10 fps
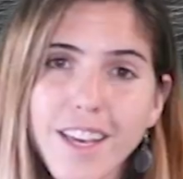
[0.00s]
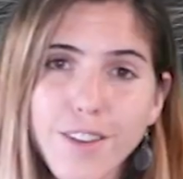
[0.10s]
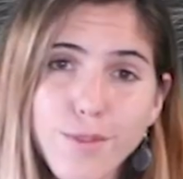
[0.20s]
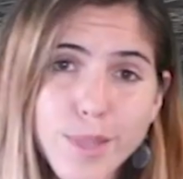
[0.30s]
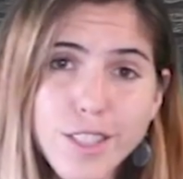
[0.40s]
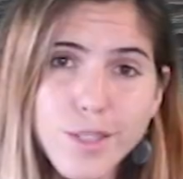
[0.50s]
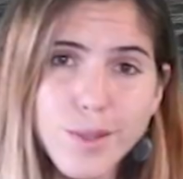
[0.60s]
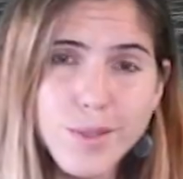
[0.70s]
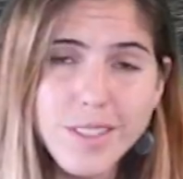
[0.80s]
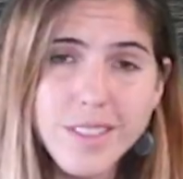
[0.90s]
If we
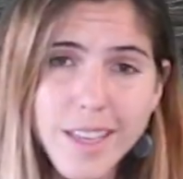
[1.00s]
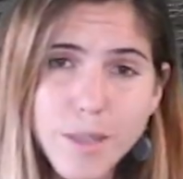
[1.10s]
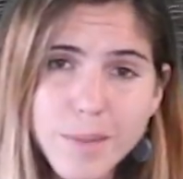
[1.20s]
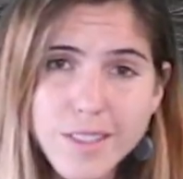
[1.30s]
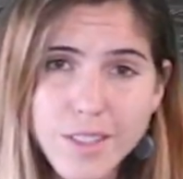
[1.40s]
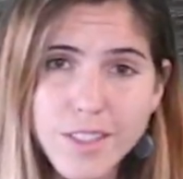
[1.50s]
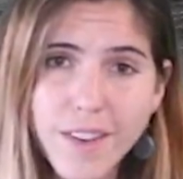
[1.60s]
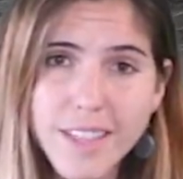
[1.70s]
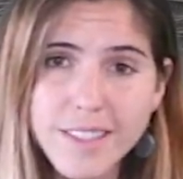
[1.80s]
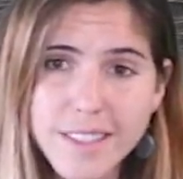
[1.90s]
choose sustainably
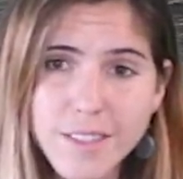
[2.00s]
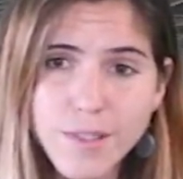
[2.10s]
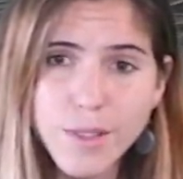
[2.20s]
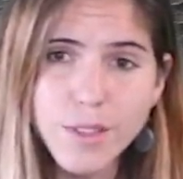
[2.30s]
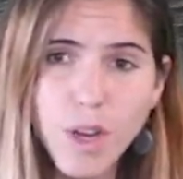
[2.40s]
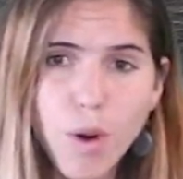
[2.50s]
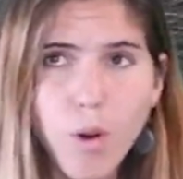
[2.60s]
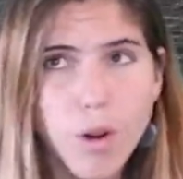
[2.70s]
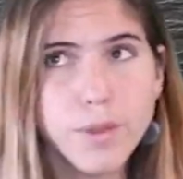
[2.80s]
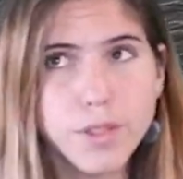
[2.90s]
certified seafood
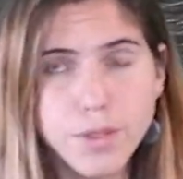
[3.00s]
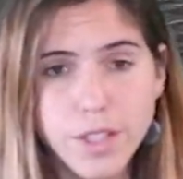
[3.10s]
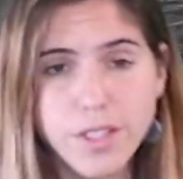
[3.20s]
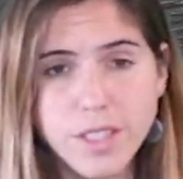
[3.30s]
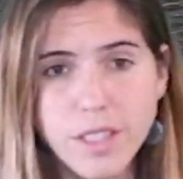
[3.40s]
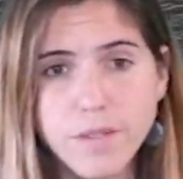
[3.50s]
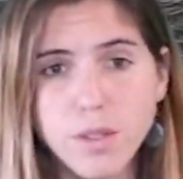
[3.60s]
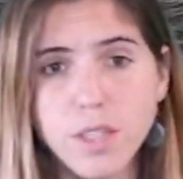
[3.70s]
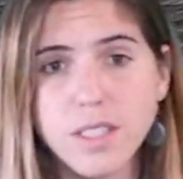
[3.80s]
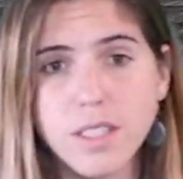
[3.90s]
or reduce our
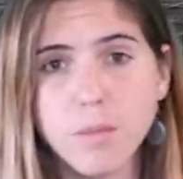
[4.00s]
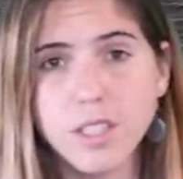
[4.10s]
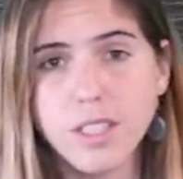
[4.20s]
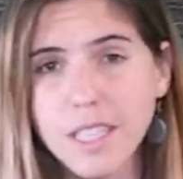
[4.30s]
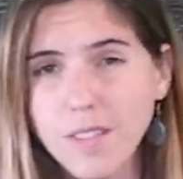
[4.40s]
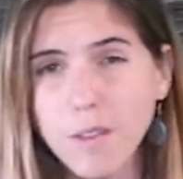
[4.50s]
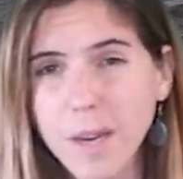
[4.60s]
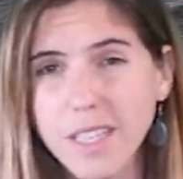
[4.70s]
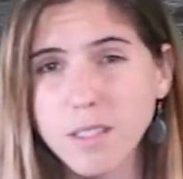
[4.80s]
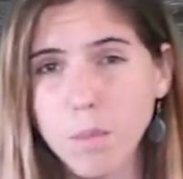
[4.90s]
seafood consumption even
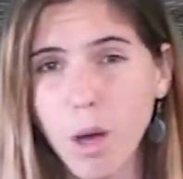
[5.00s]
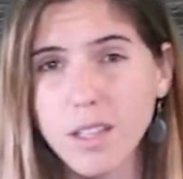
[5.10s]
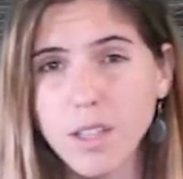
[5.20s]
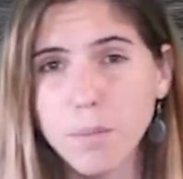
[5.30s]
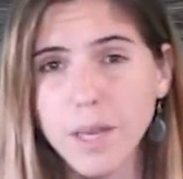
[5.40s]
by a small little